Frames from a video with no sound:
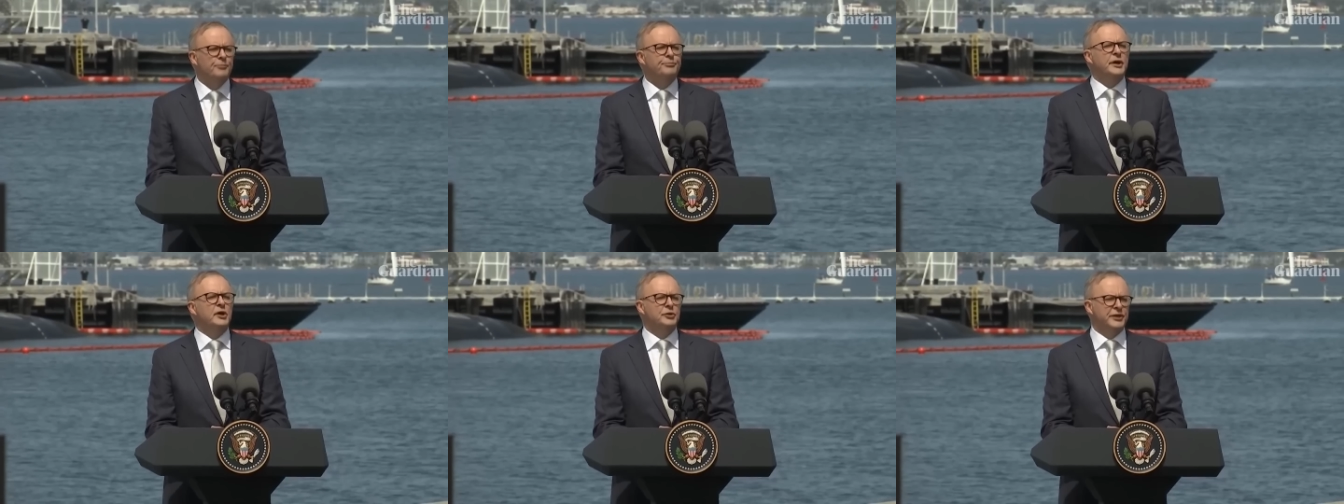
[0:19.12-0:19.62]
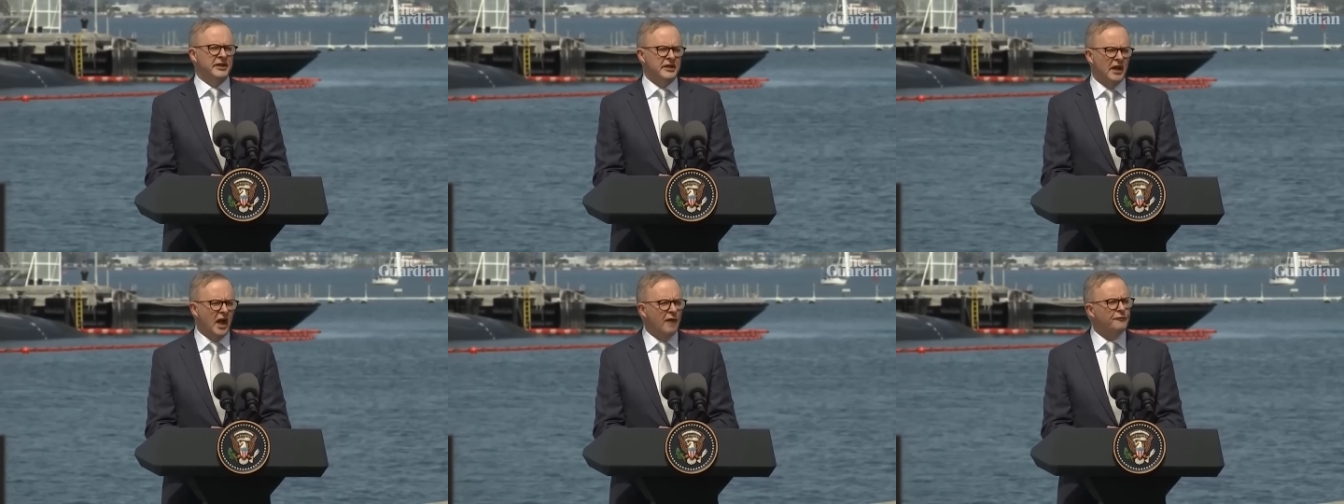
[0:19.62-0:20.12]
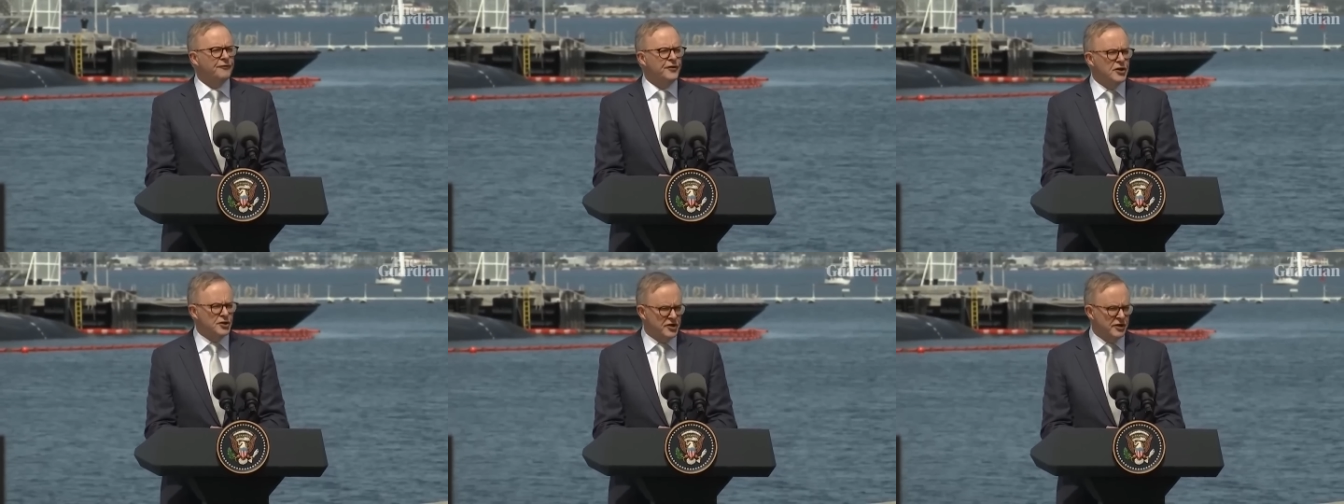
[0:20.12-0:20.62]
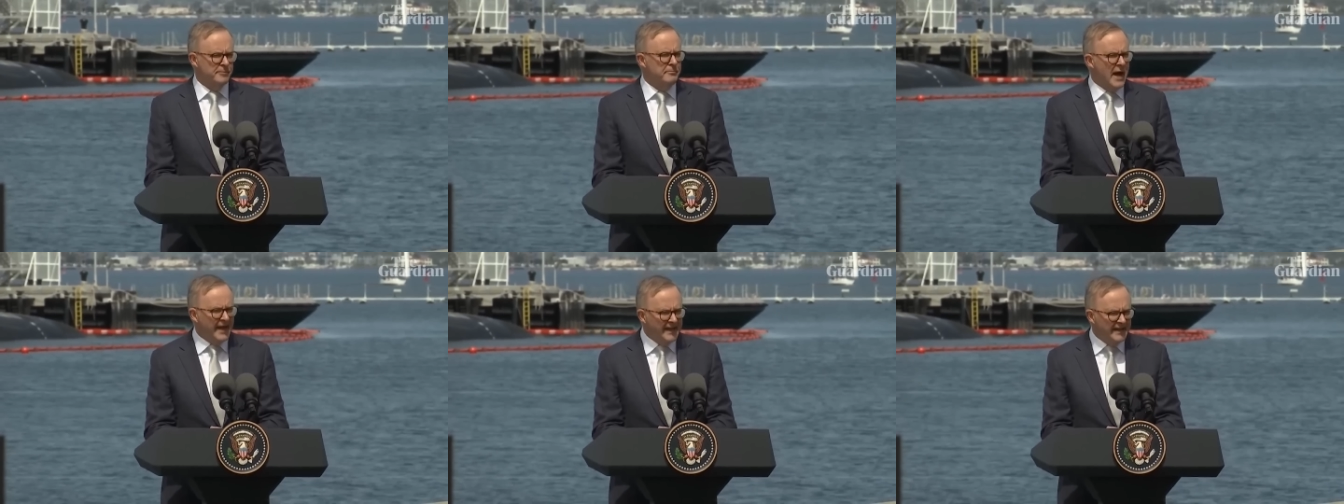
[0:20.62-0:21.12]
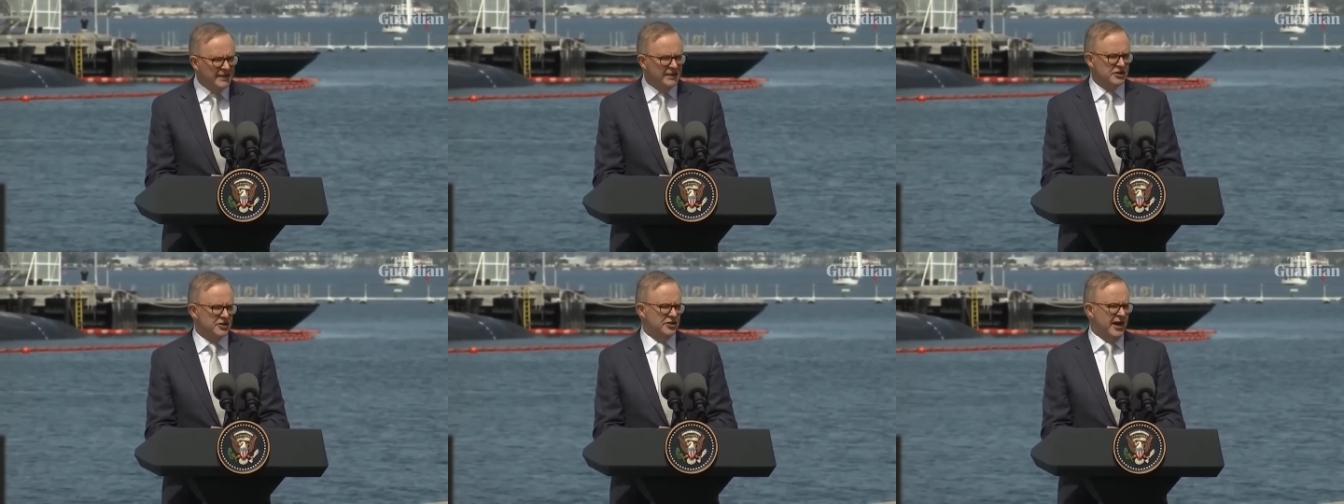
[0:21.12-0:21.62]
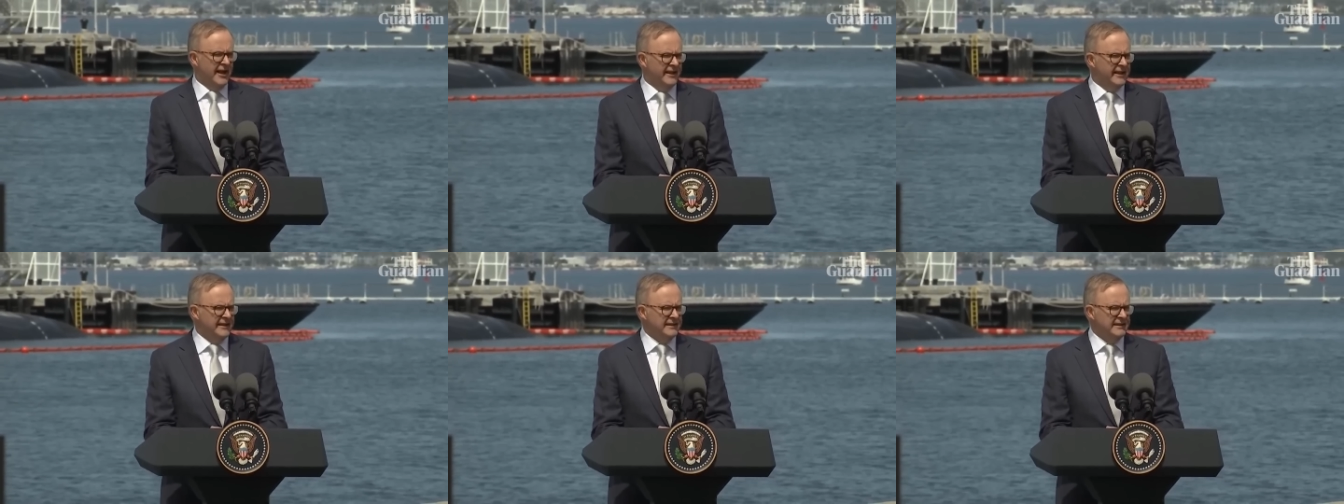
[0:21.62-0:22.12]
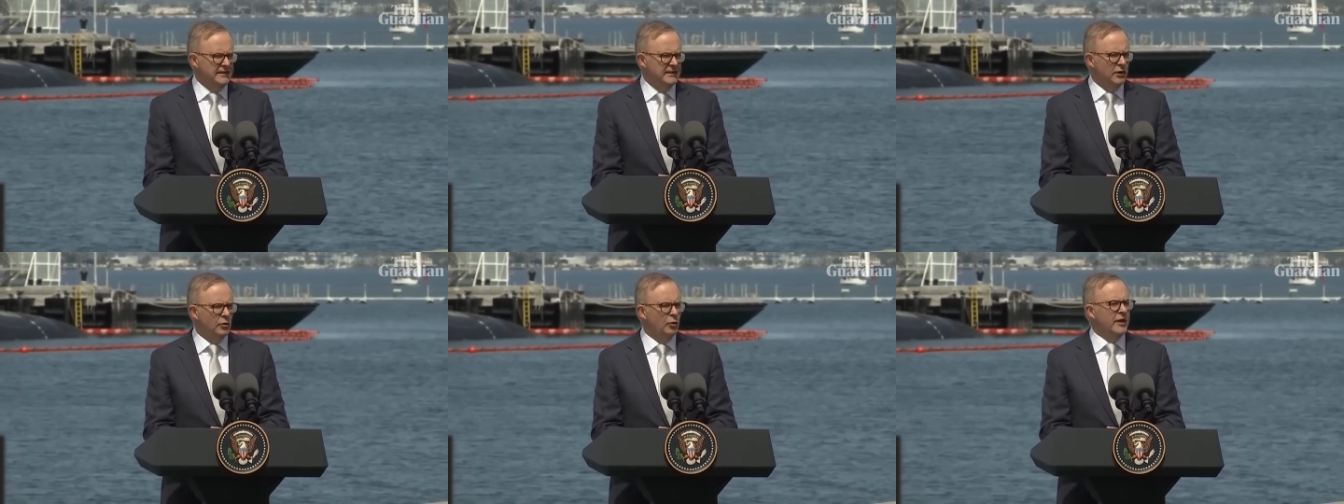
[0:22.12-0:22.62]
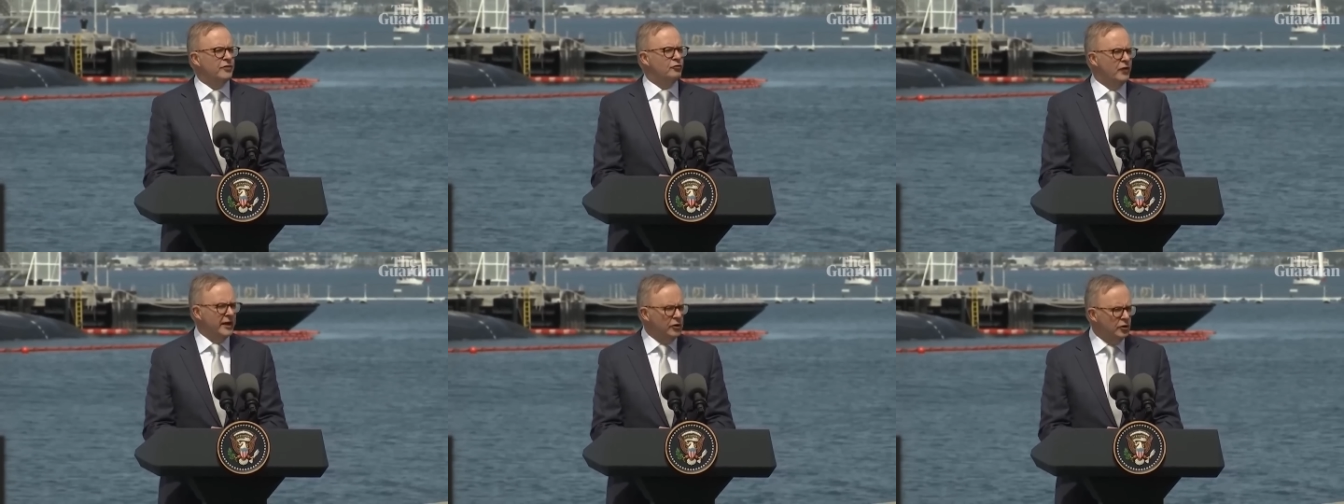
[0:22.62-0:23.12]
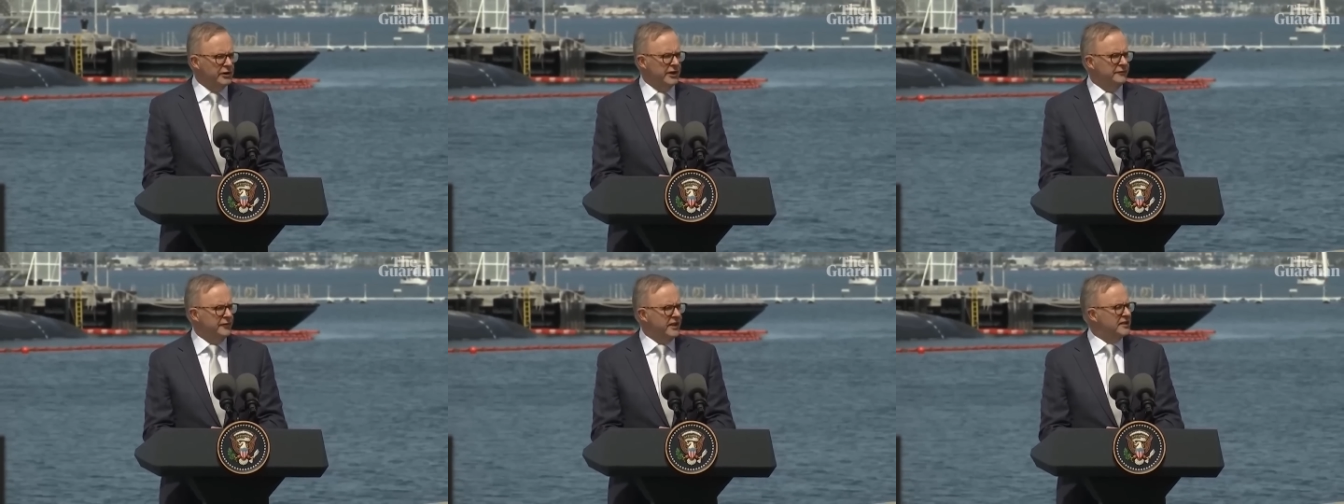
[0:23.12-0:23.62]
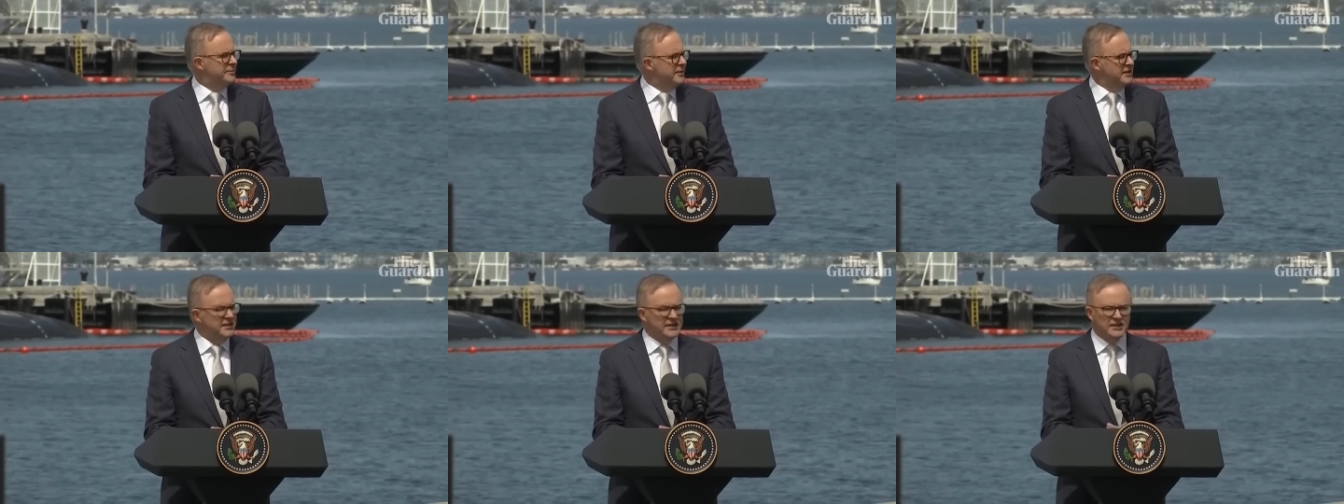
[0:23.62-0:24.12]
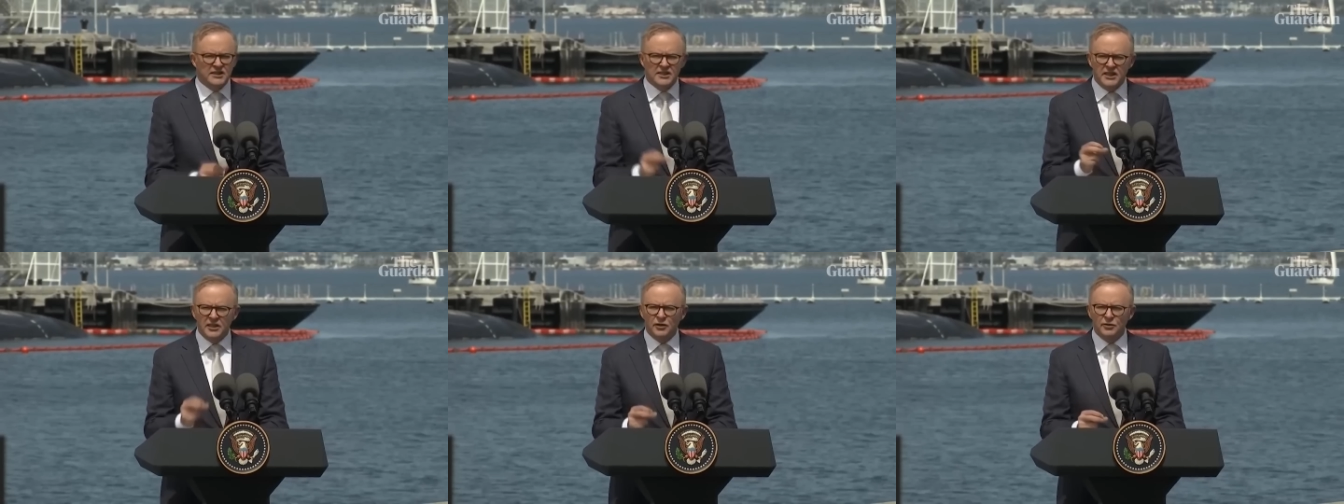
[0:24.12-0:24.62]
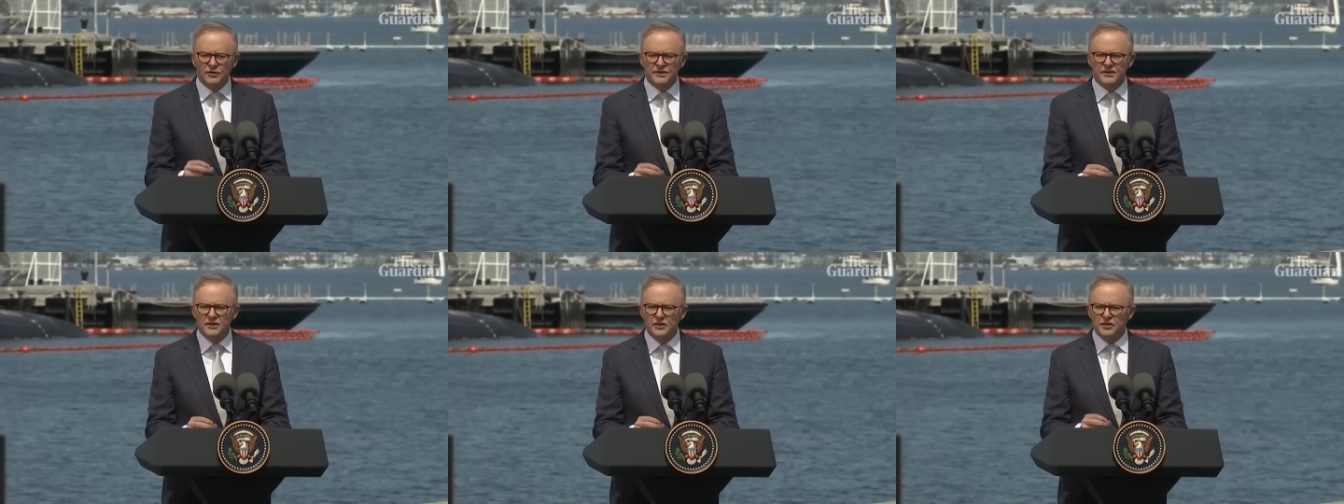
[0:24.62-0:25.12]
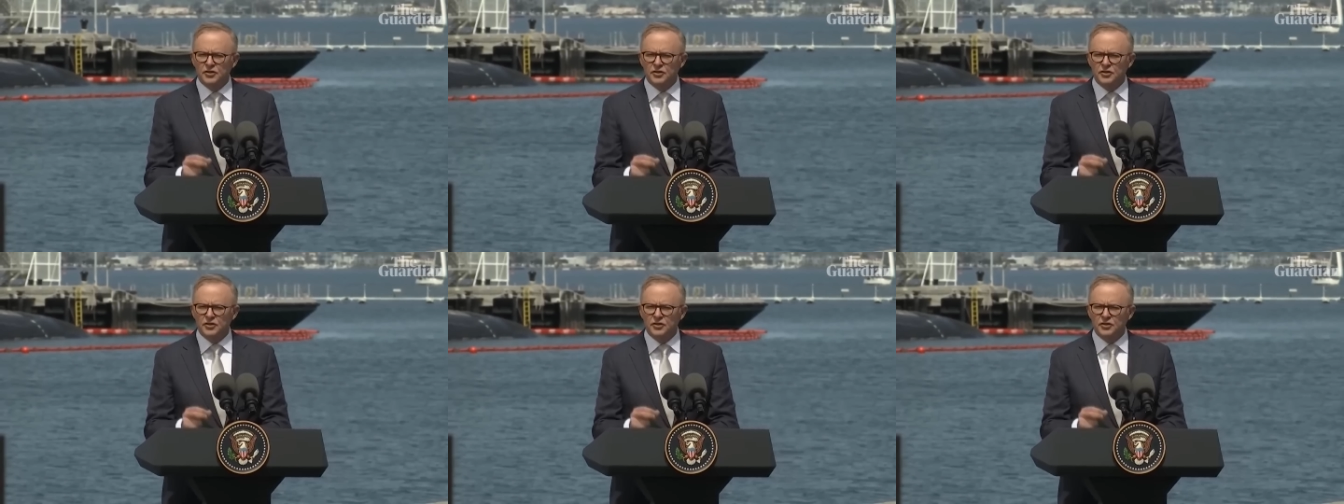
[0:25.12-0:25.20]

building a future made in Australia with record investments in skills,